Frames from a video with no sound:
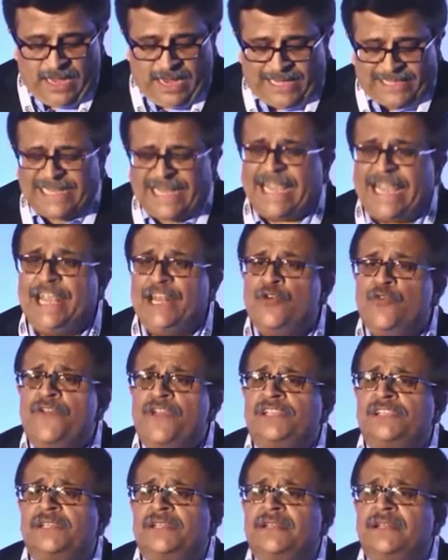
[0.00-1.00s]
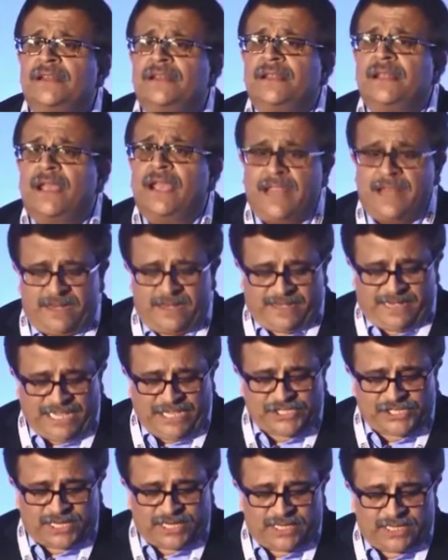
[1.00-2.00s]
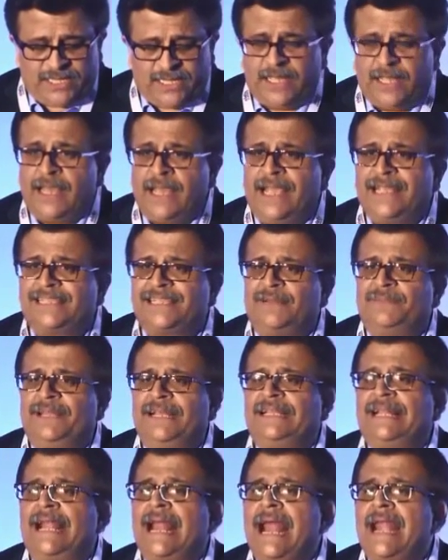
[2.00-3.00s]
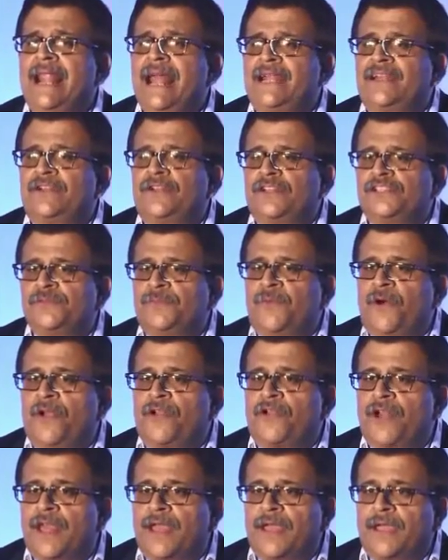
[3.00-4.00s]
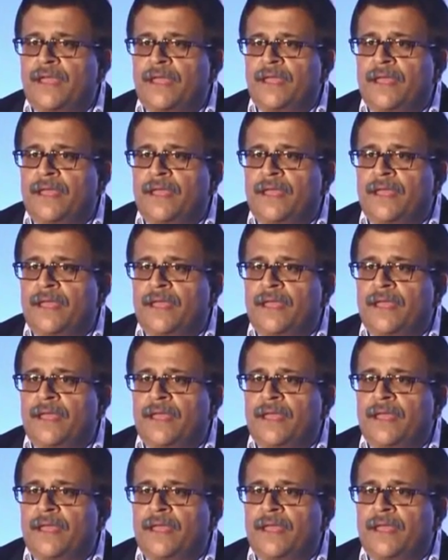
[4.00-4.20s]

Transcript: I think innovation in teaching is something that I'd like to touch upon today.